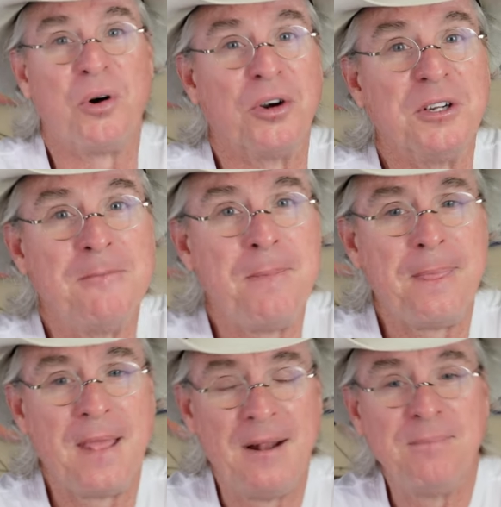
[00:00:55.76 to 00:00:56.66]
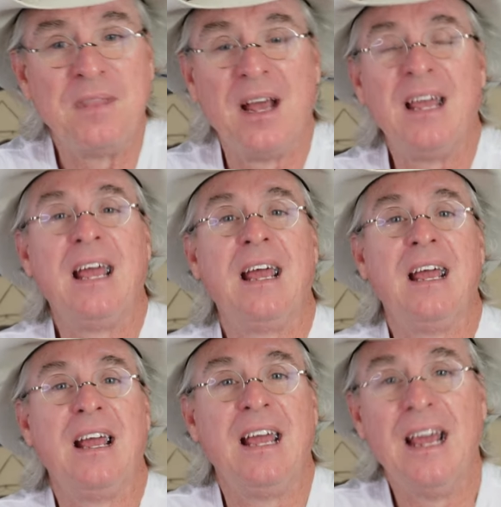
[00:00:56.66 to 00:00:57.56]
part,
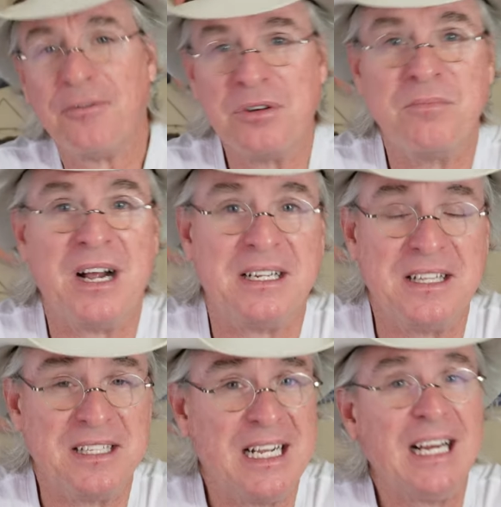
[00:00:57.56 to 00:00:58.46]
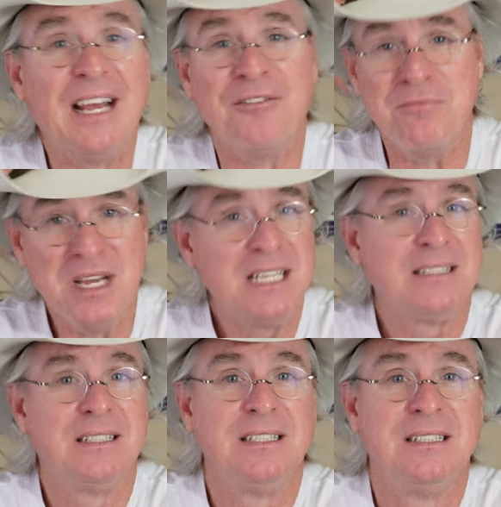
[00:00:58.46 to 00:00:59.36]
everybody that I have met